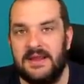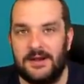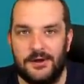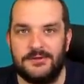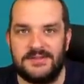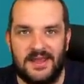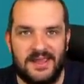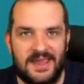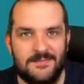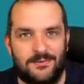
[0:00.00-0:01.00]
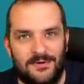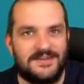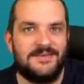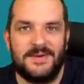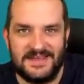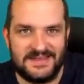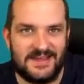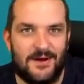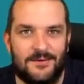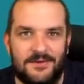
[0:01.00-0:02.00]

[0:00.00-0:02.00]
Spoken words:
close, like in proximity to the goal.